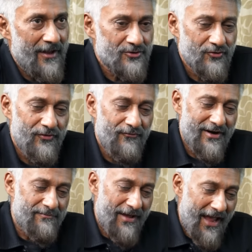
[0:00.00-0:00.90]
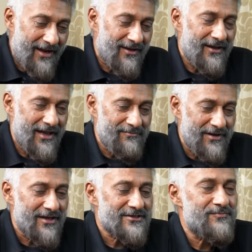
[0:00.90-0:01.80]
So we went back and
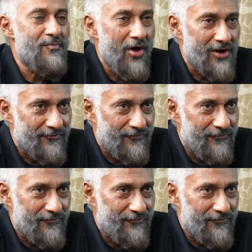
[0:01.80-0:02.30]
made a smaller